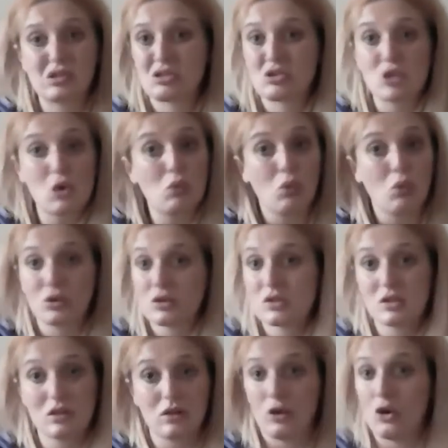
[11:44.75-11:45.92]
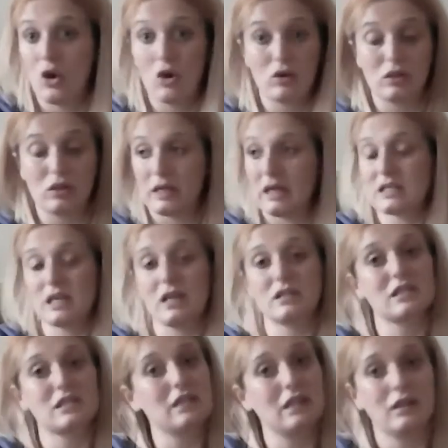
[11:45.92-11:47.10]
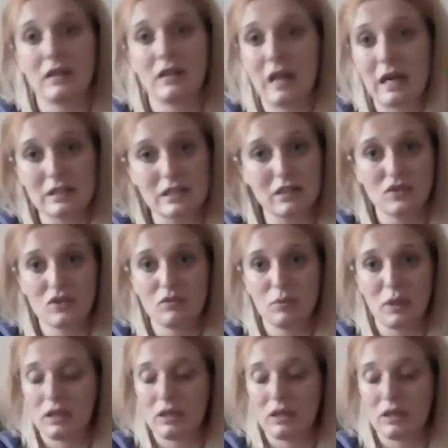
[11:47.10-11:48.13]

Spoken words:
don't want, are not, like I said, seeing the negatives of